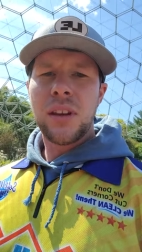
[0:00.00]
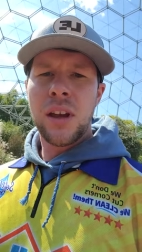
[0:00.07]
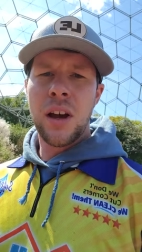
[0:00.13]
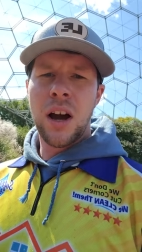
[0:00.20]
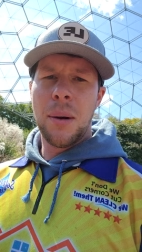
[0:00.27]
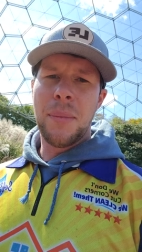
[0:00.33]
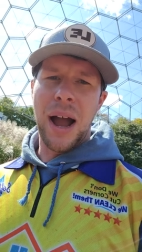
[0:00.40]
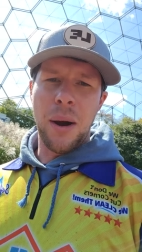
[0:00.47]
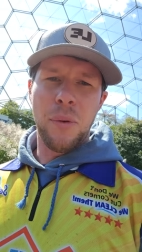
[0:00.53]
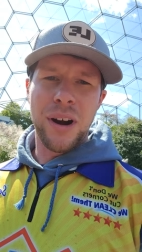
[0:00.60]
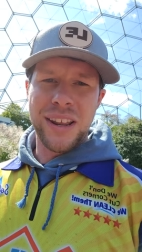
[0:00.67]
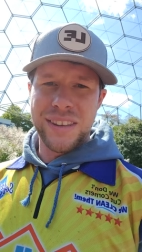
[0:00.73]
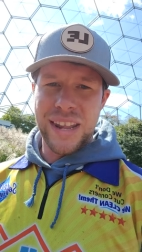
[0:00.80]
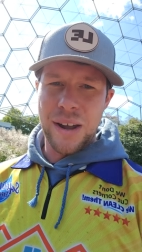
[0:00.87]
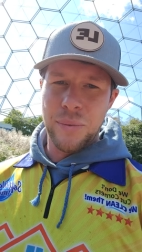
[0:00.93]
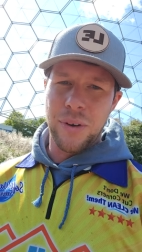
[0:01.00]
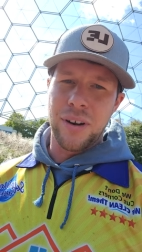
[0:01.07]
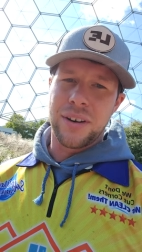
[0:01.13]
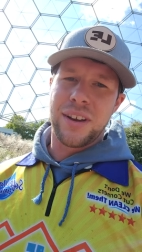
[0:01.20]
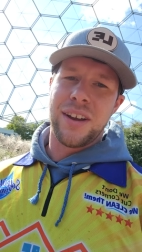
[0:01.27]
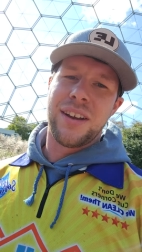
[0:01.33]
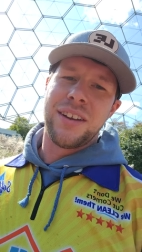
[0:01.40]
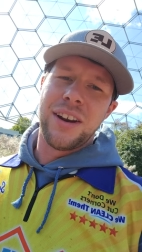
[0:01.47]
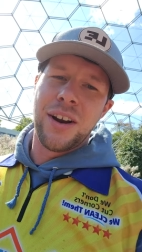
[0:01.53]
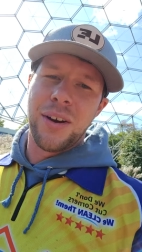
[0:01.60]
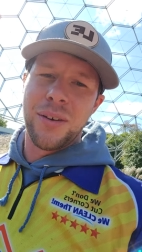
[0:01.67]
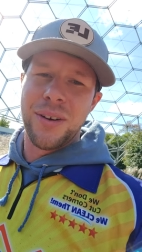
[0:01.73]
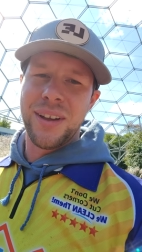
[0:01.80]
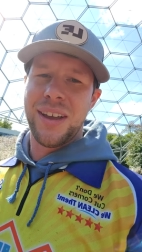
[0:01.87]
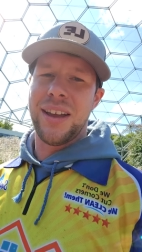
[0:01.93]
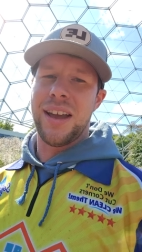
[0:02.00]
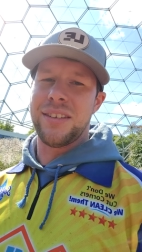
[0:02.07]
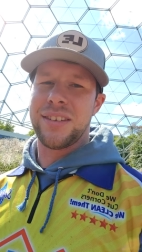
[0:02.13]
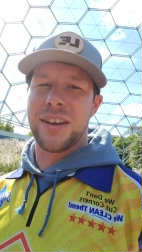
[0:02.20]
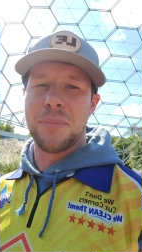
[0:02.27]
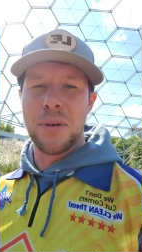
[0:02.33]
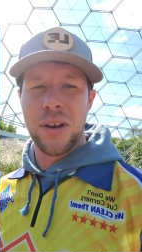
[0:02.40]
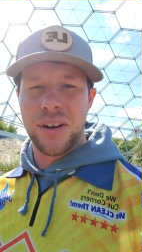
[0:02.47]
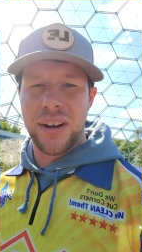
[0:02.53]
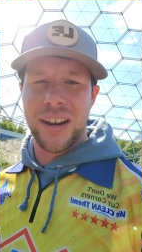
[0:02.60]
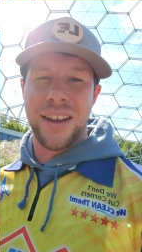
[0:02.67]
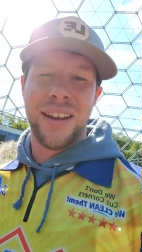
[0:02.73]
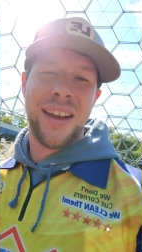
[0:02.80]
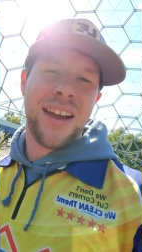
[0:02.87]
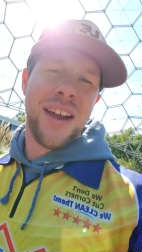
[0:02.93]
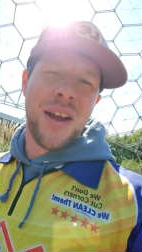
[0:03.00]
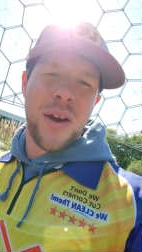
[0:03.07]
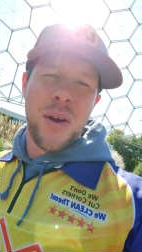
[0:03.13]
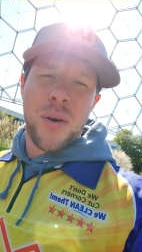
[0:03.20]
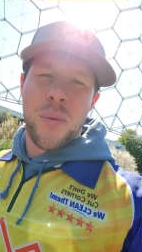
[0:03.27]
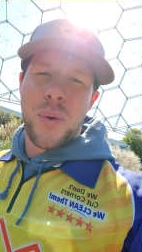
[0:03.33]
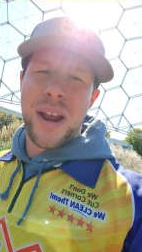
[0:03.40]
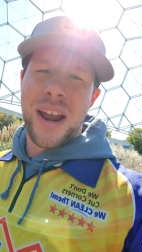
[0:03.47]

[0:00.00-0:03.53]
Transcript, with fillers: Um, I want to network. You know, as a community, we